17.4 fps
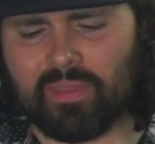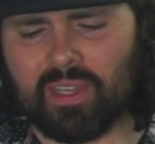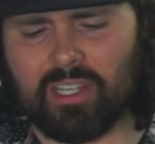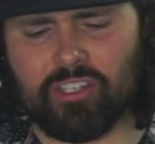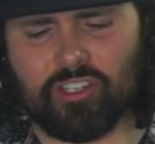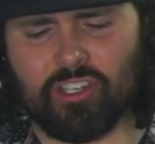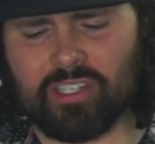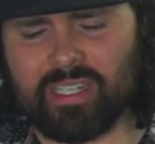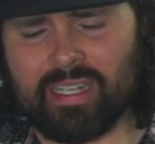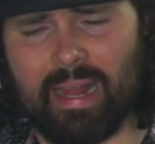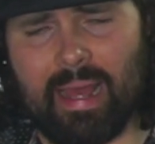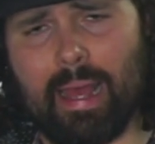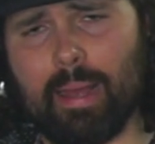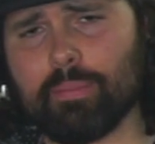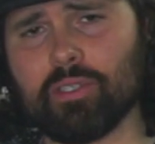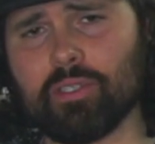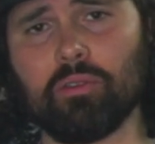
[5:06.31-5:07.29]
Just an
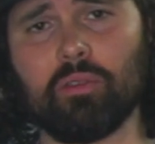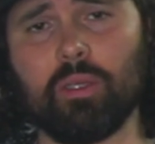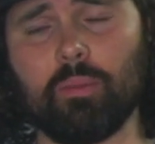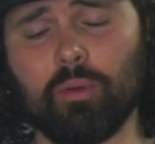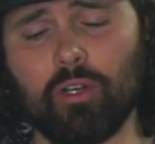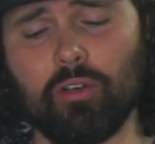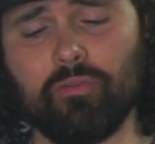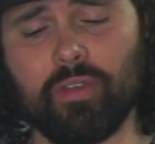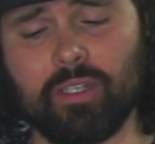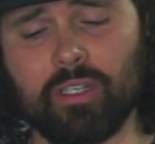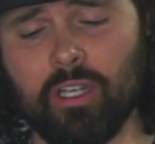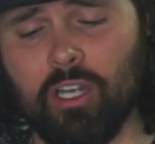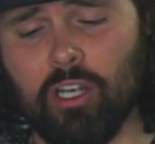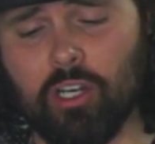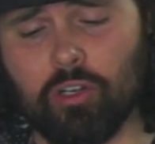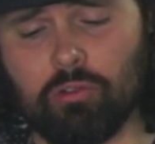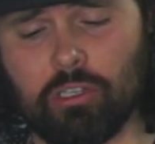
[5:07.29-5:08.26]
absolutely perfect
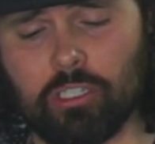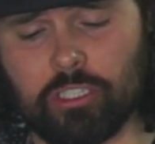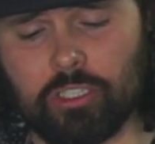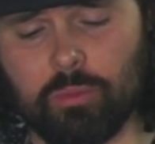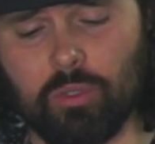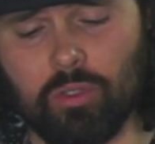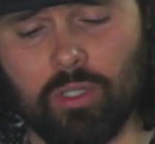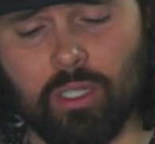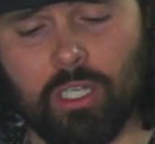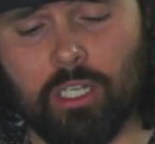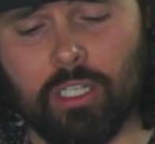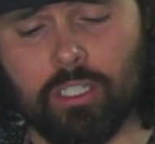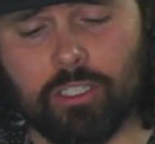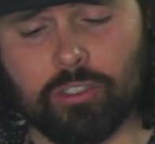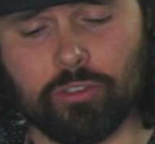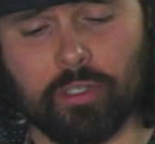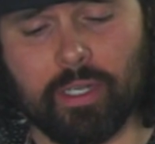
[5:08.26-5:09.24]
crushable
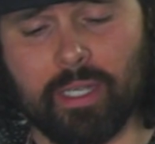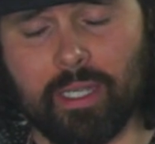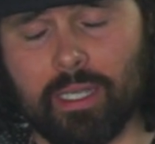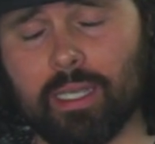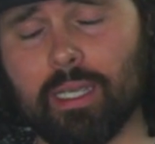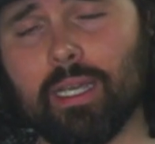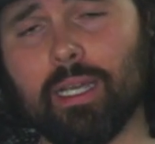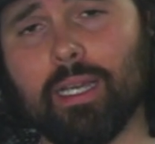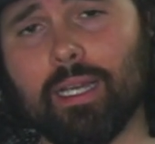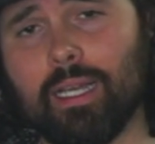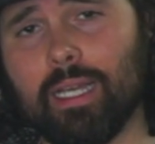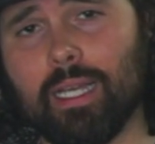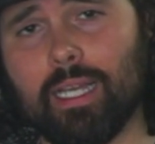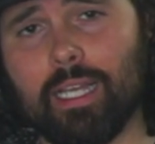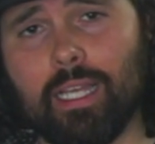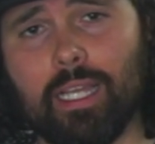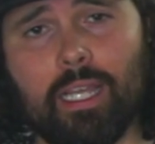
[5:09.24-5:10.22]
drink.
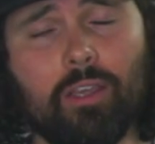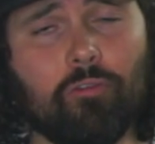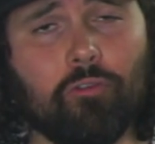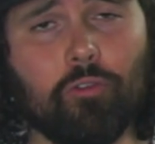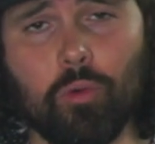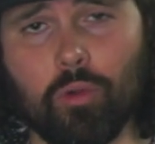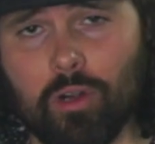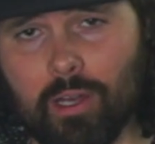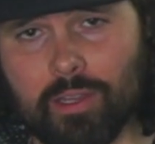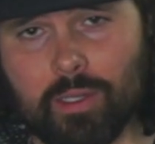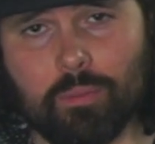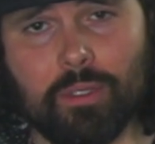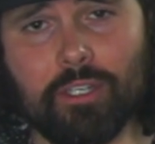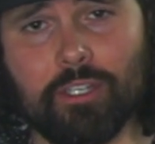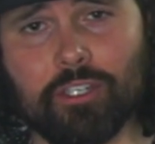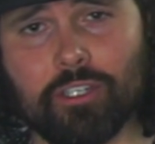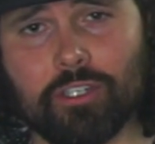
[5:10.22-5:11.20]
If you were on the
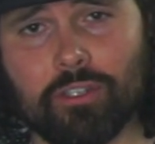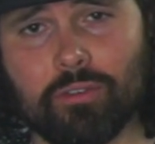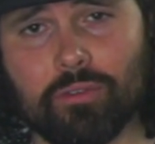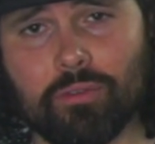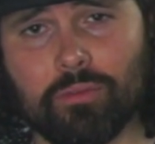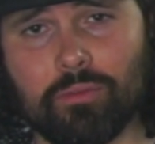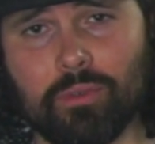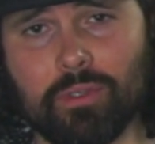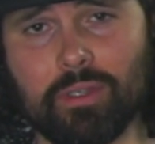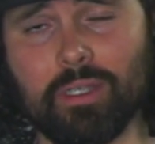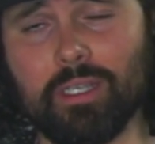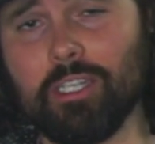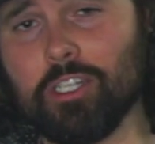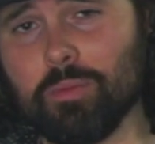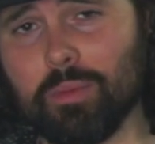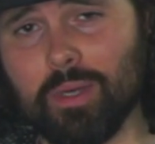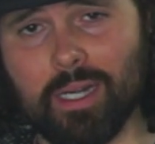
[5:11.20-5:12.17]
beach with
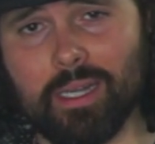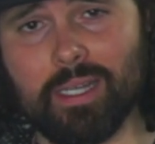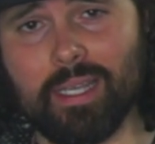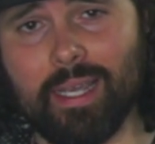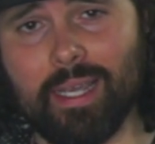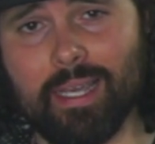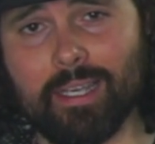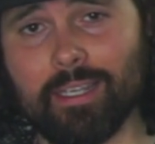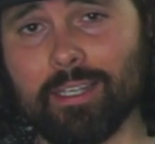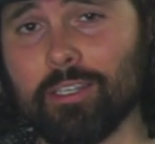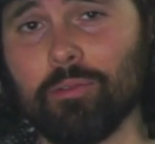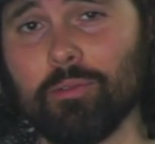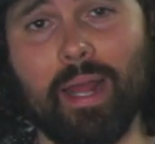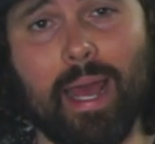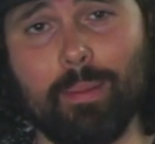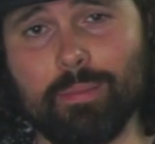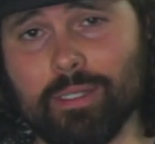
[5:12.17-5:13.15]
Ichiban and the gang, you'd
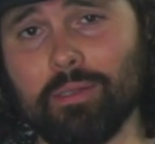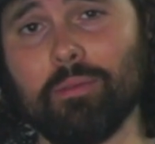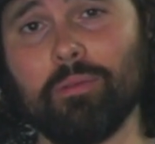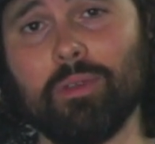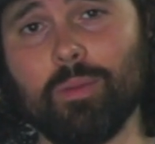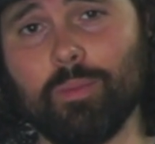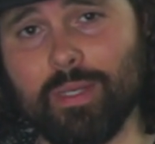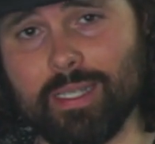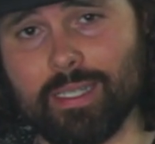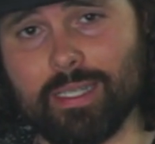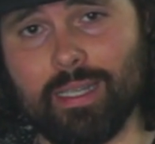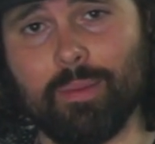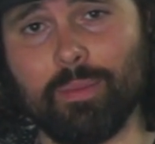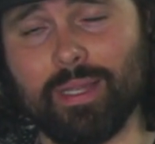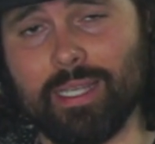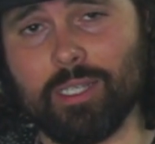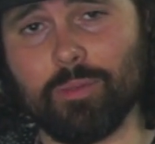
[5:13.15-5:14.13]
absolutely be
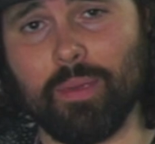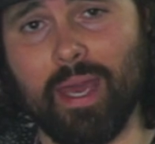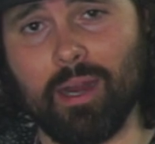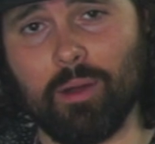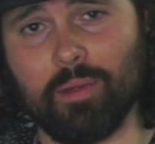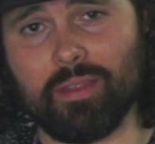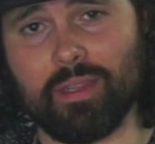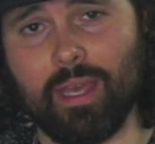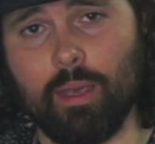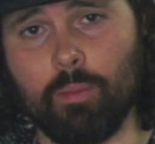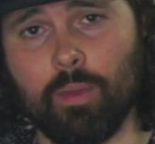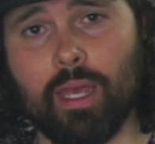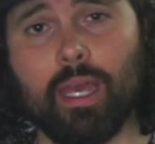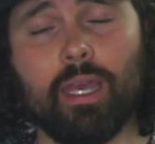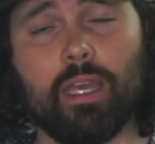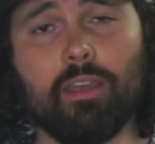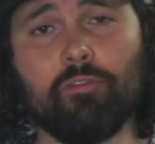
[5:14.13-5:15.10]
slamming these back with them.
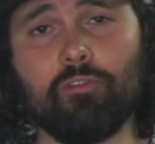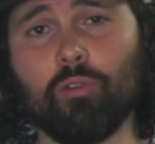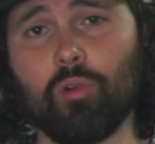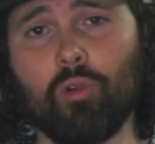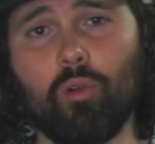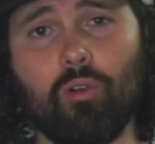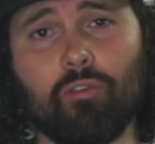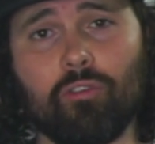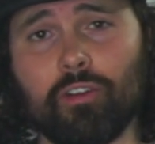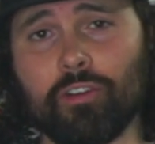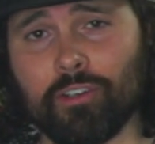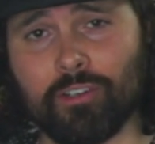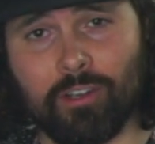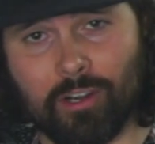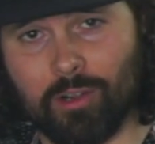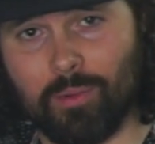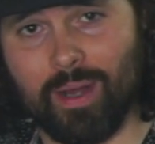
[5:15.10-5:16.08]
If you were over on
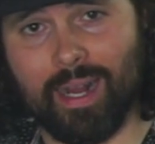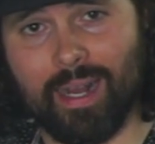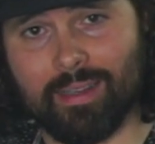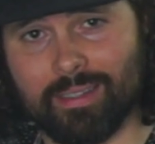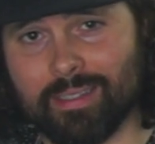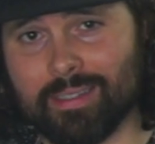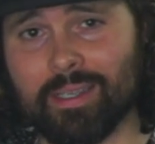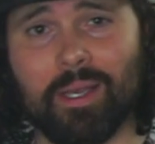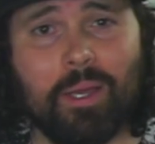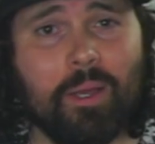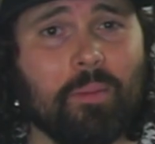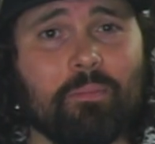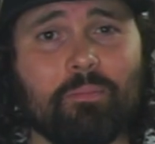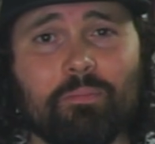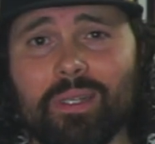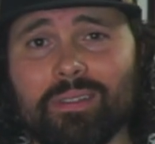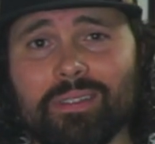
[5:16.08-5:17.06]
Dodonko Island,
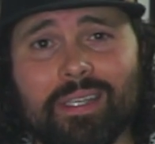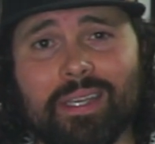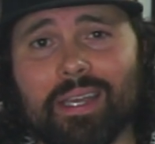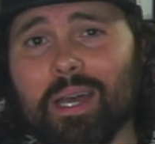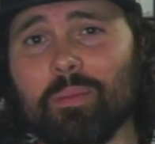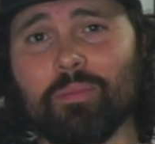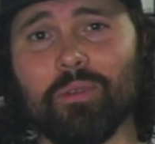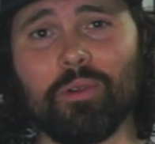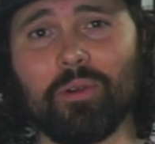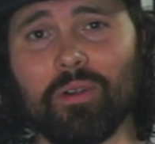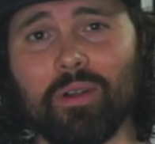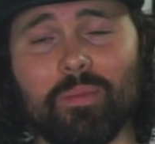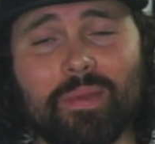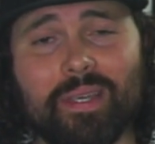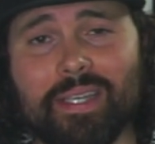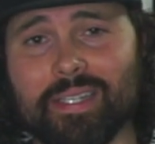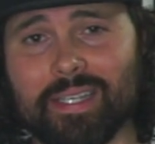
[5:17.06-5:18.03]
building up your
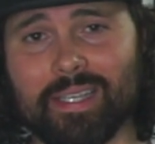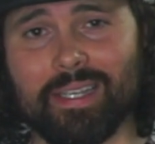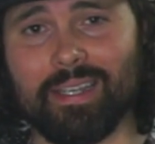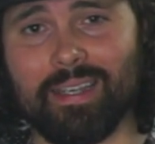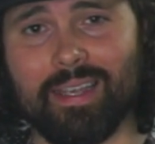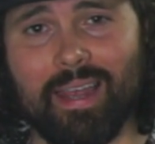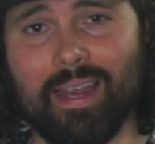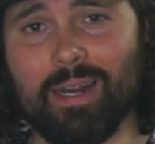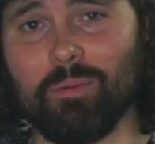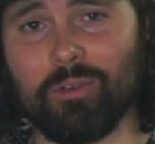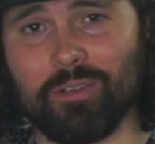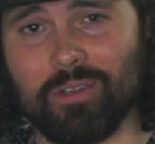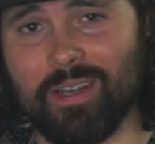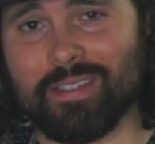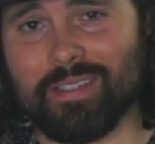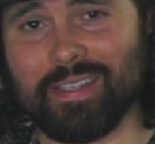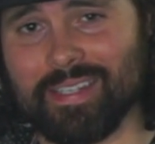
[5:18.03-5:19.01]
amazing Animal
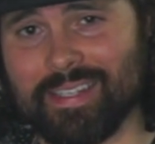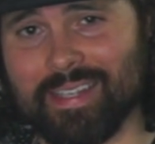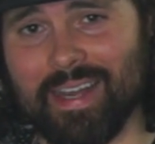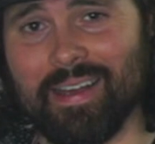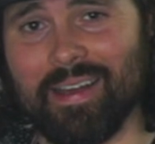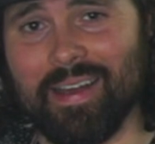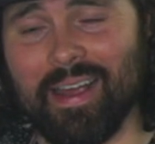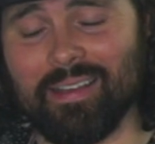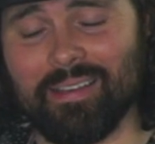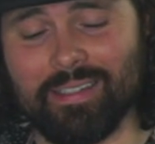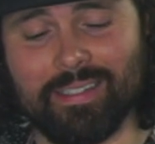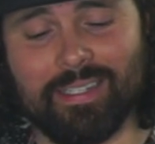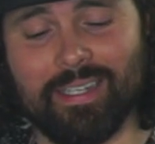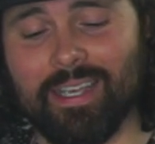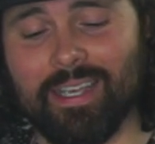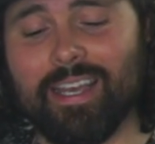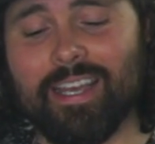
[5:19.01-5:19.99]
Crossing style island,
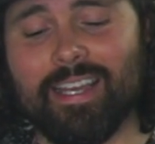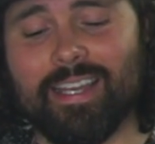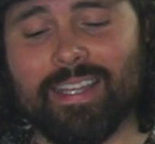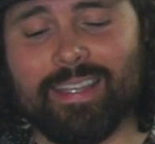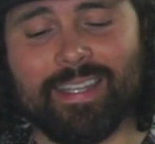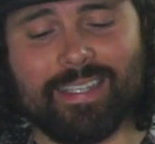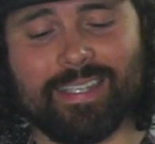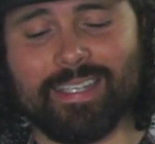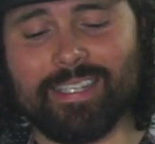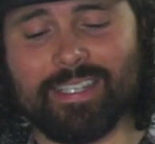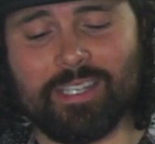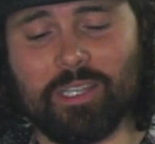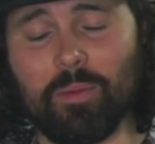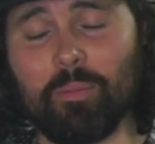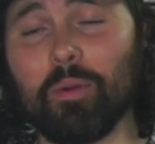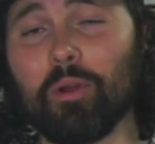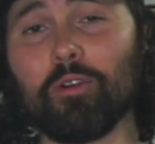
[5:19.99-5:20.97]
this is the
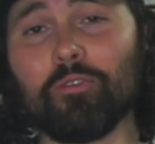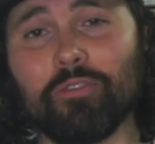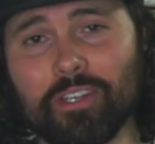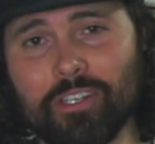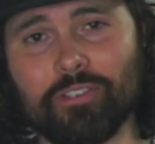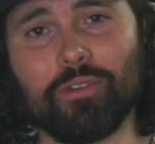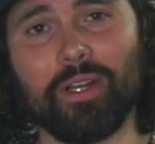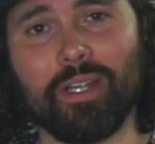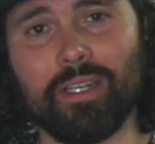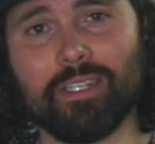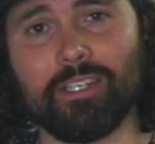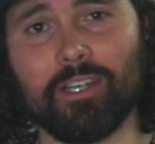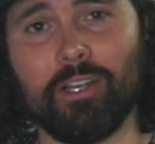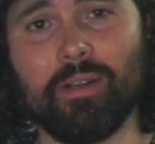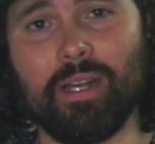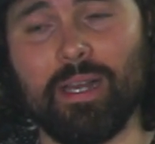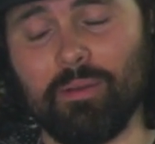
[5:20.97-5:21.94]
perfect drink to
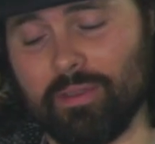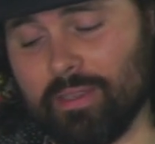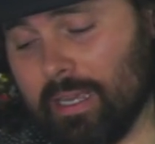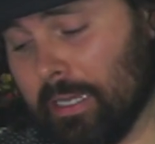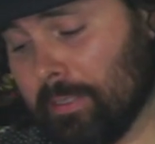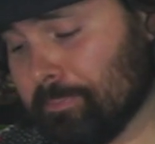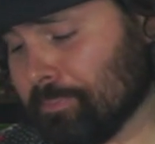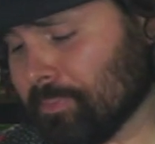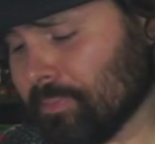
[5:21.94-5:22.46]
go down with that.